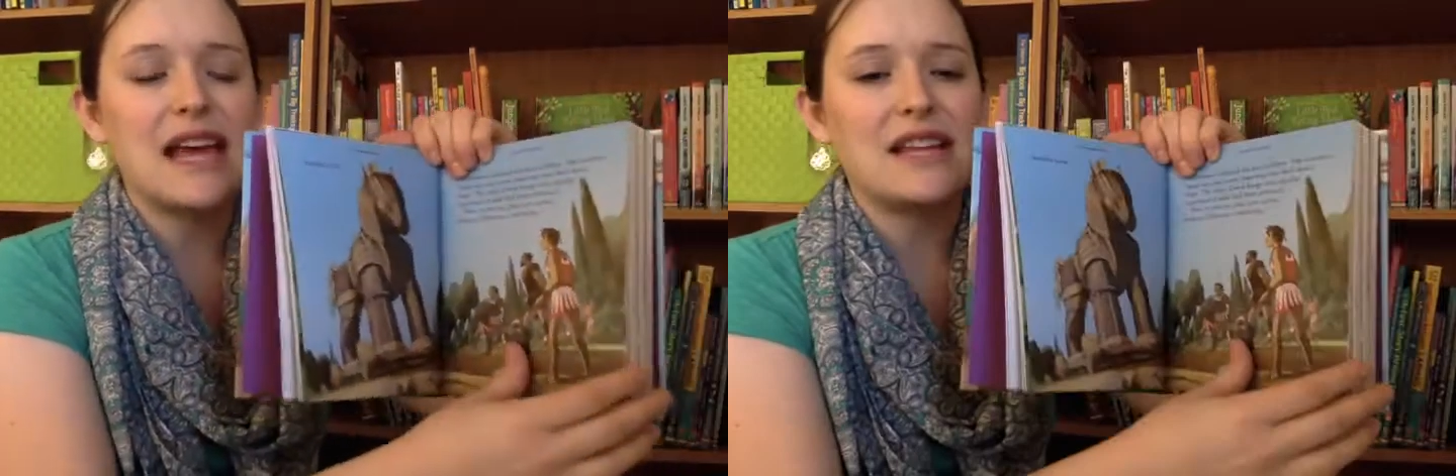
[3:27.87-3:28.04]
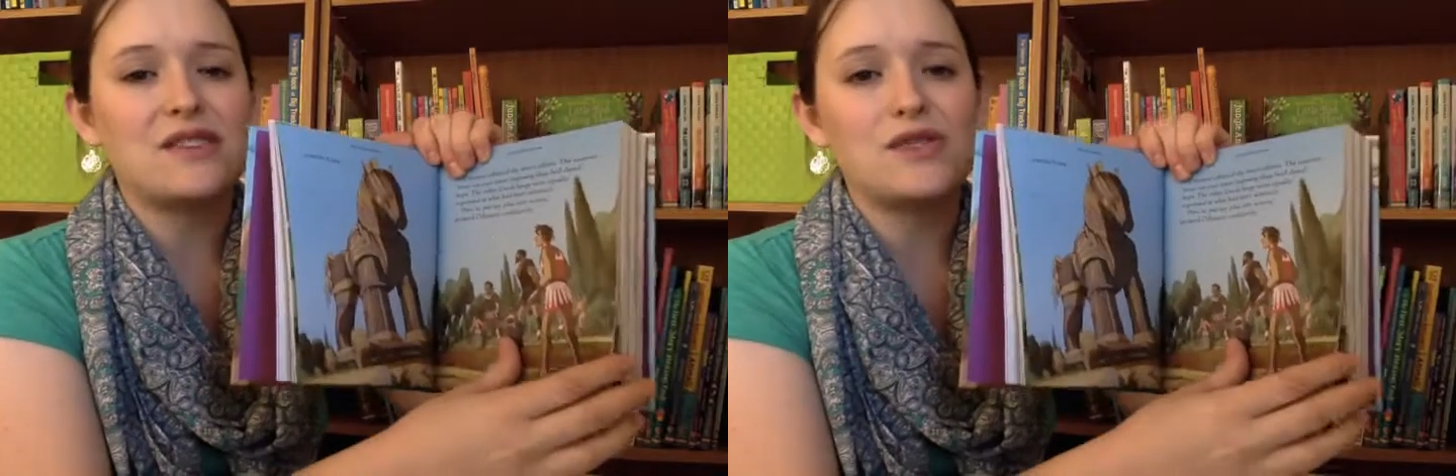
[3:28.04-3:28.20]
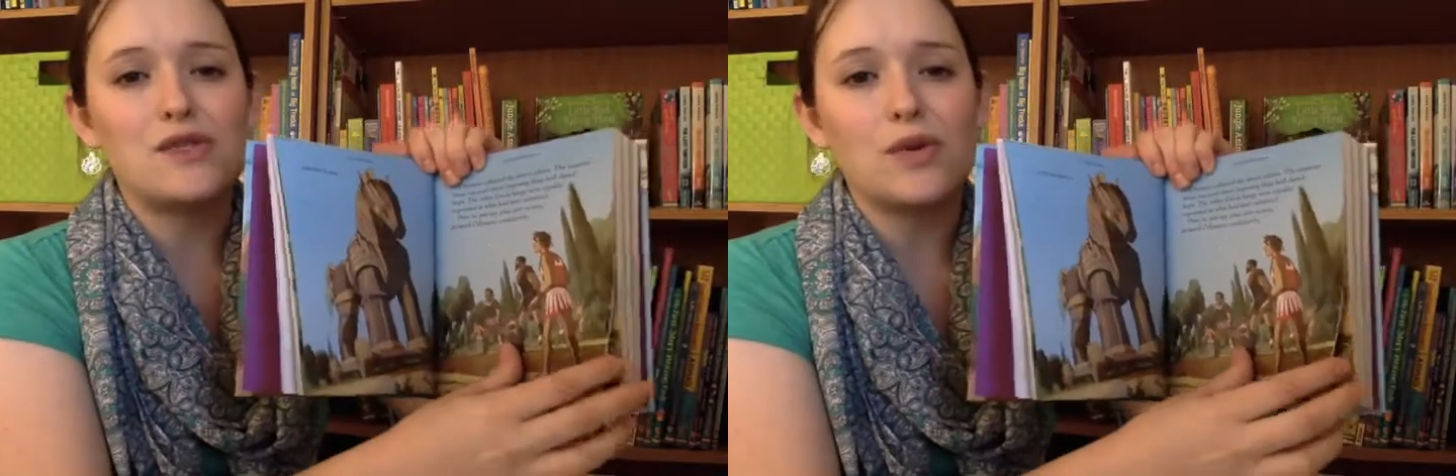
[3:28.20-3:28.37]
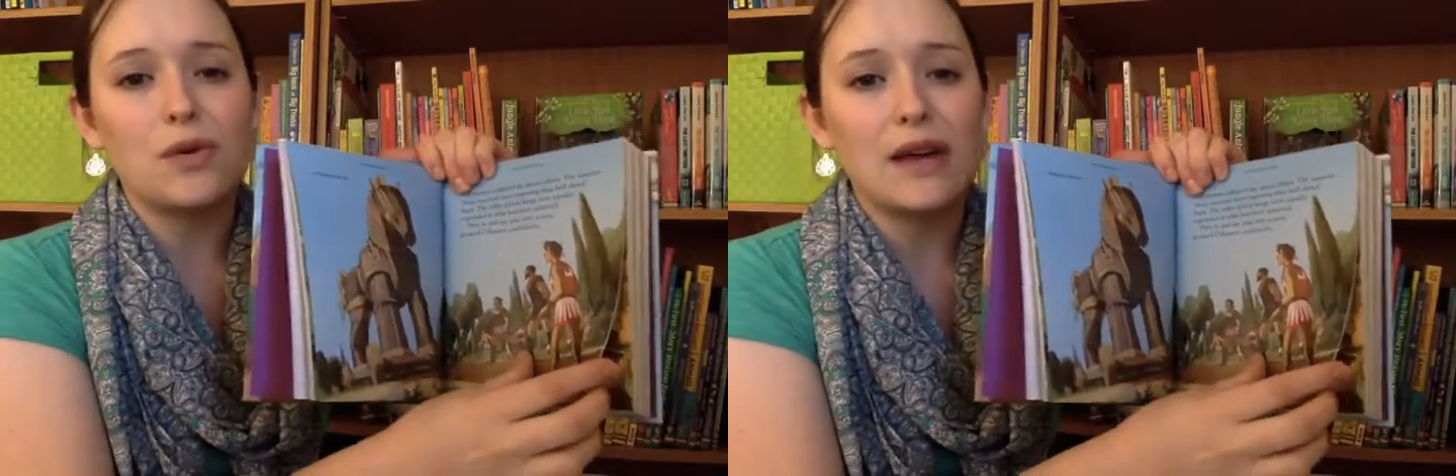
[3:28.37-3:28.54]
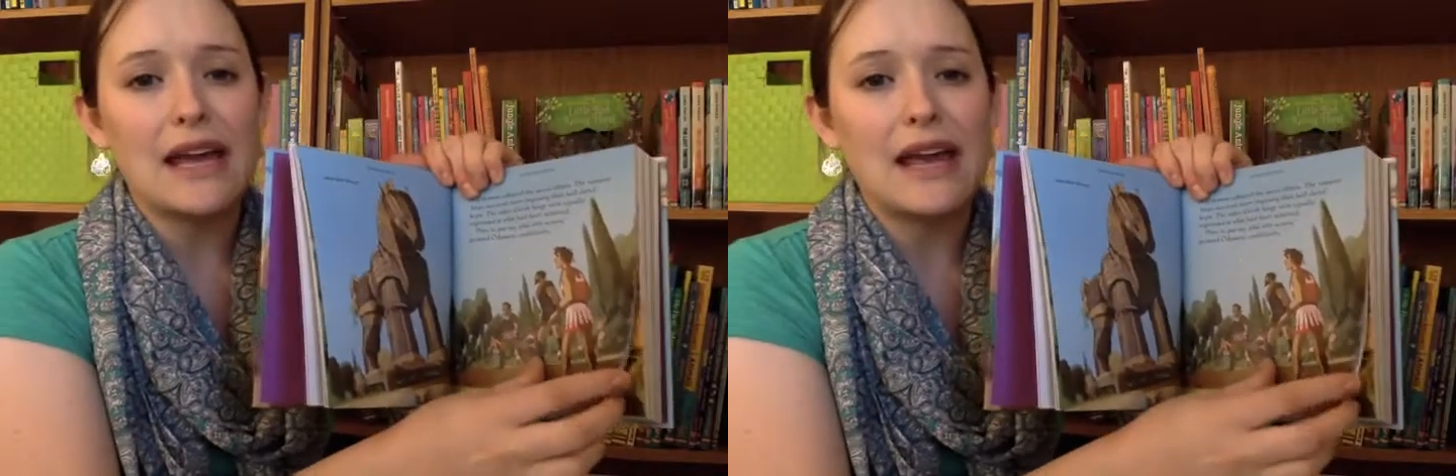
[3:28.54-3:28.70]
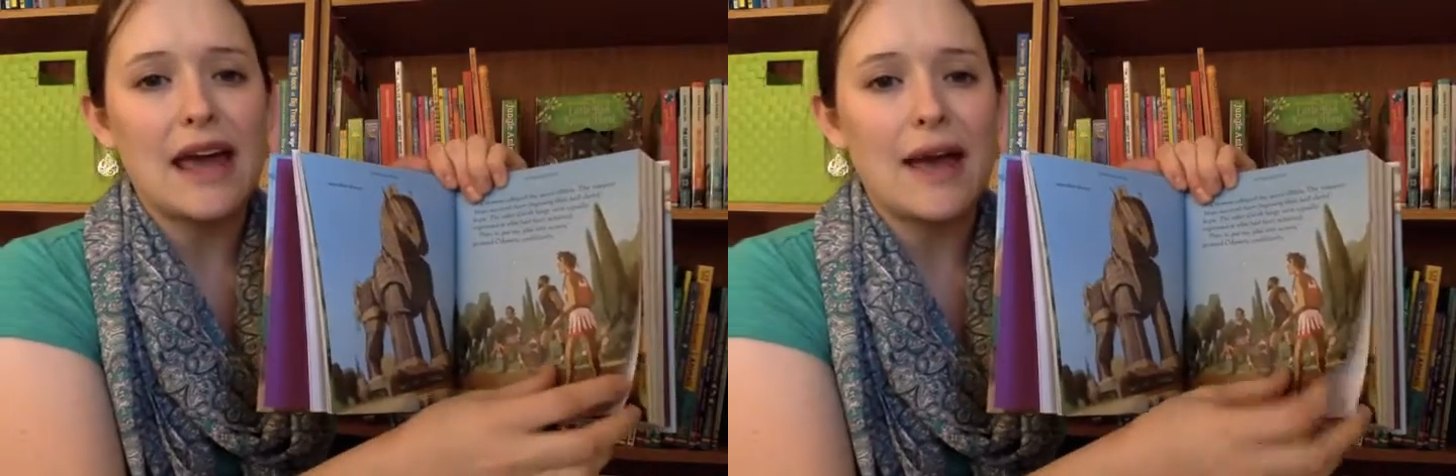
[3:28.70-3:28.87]
and
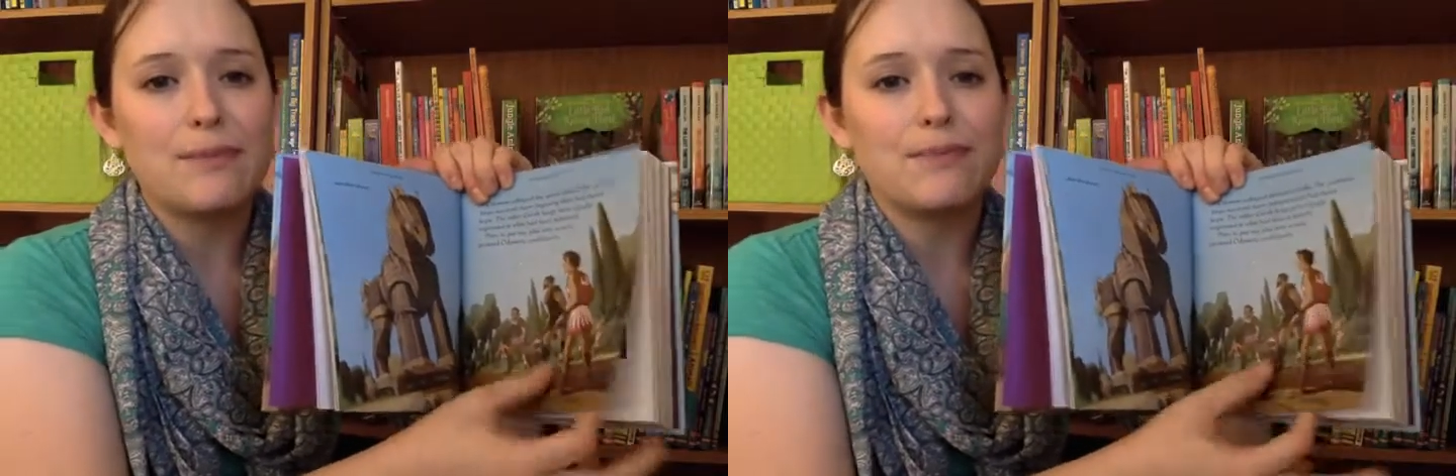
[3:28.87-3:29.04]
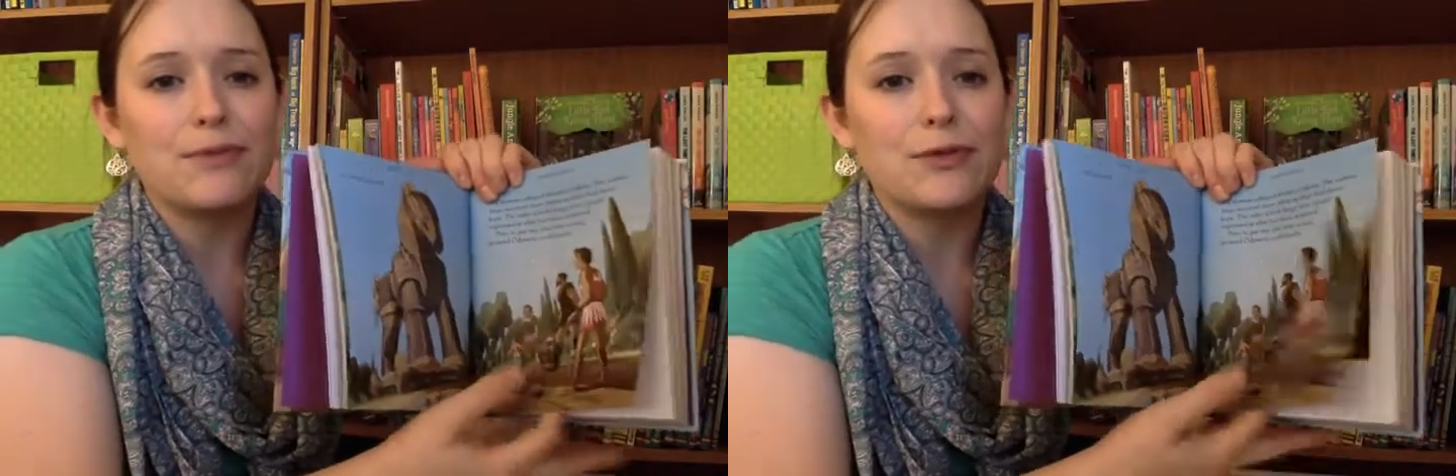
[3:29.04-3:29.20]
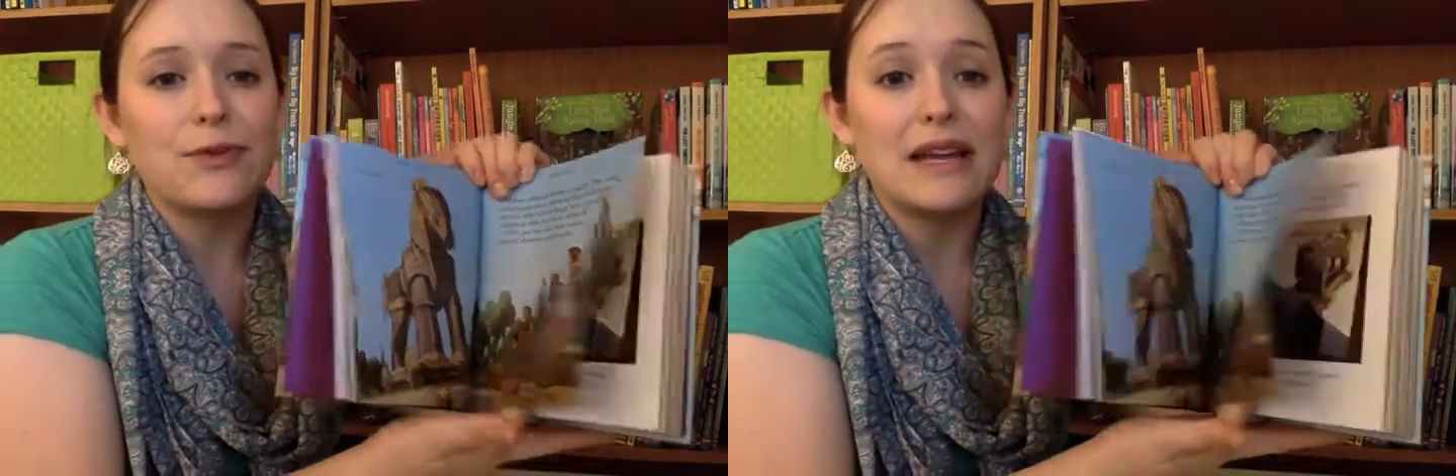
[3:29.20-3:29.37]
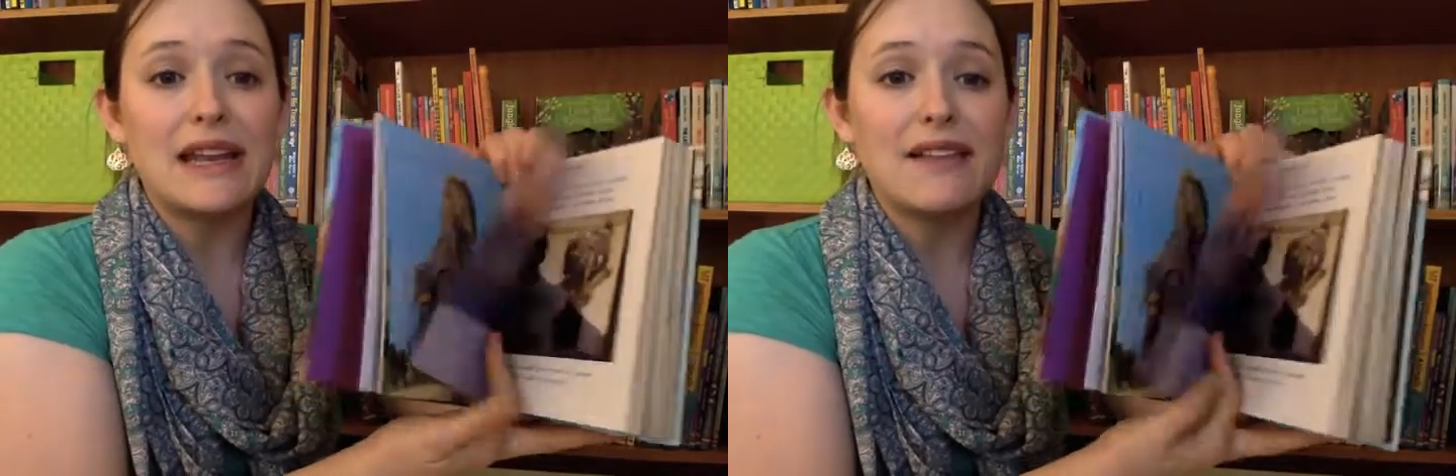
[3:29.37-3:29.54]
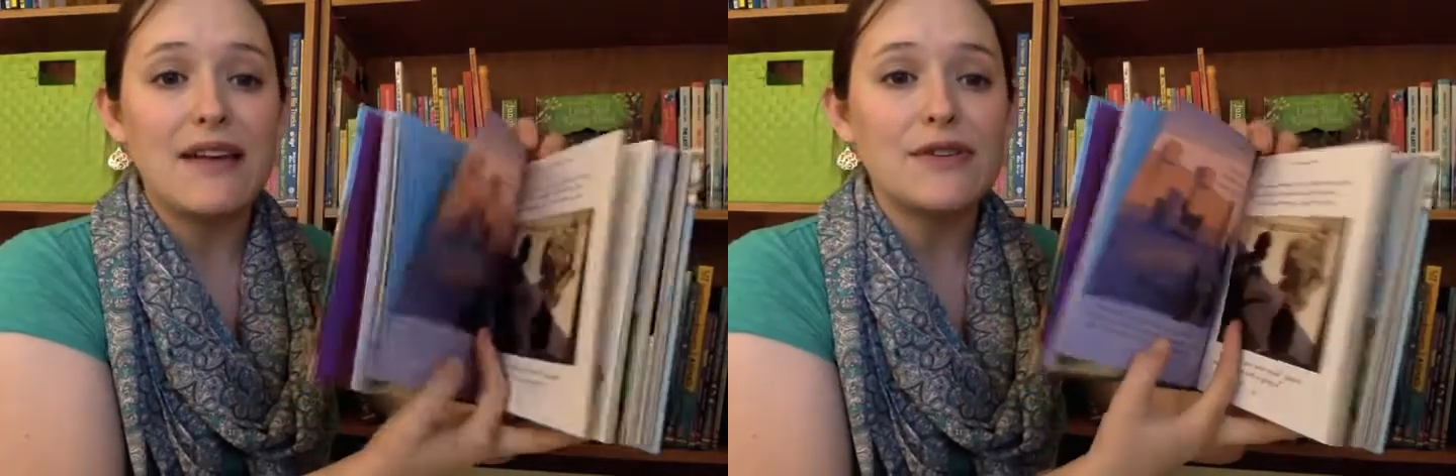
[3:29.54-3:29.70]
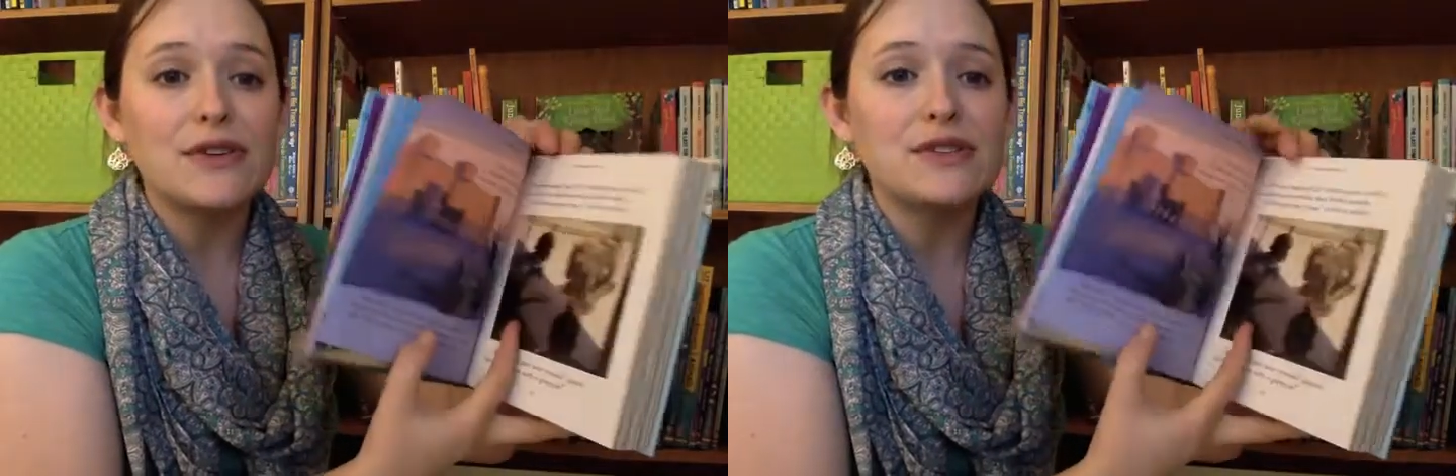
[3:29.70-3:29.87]
story reading
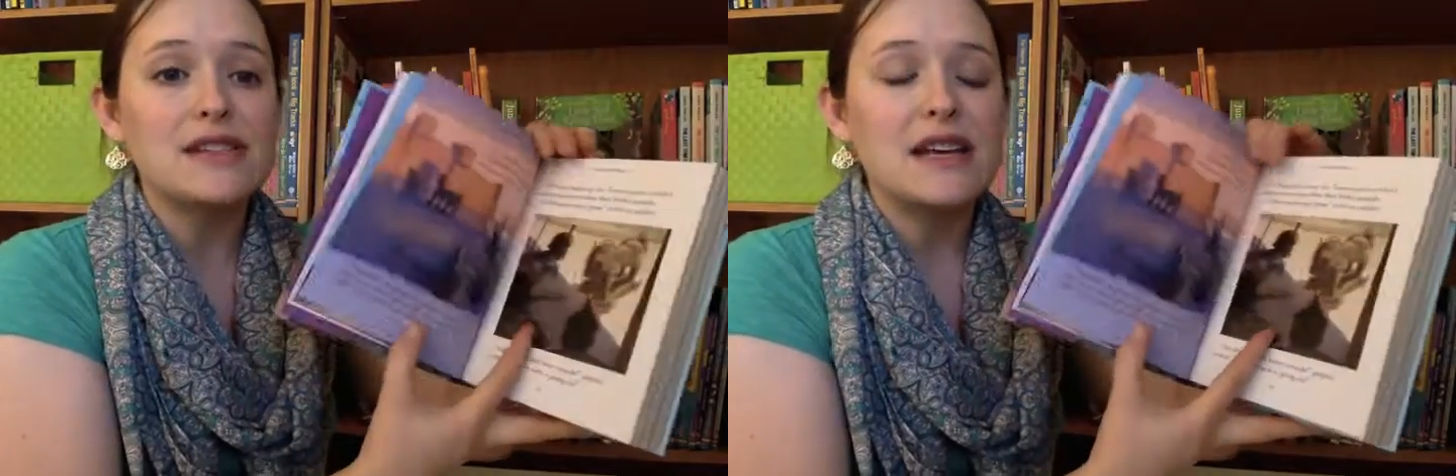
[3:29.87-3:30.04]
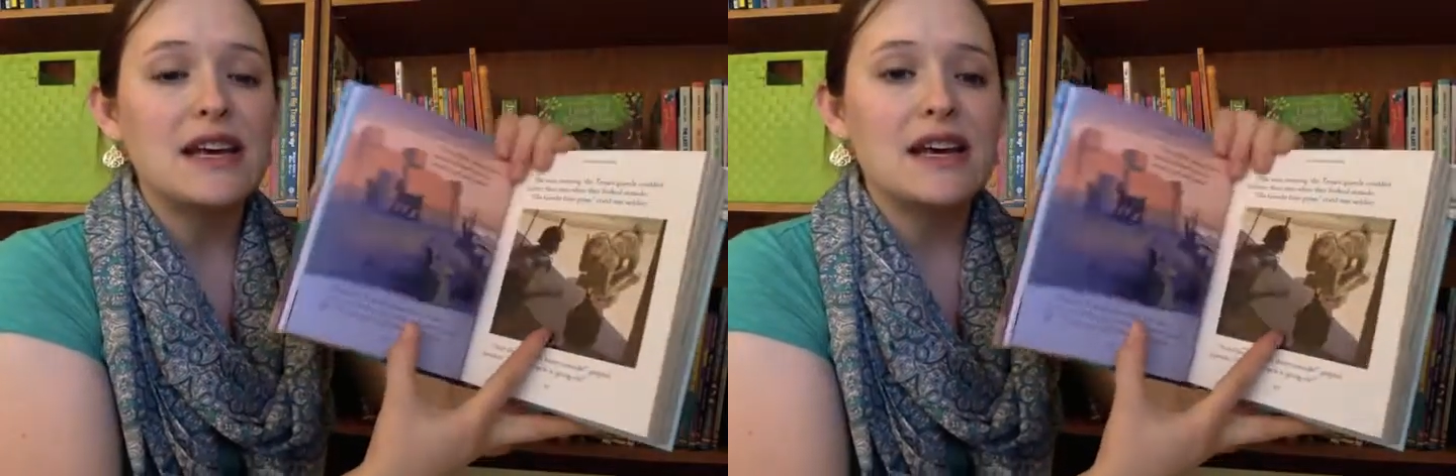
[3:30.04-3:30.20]
levels.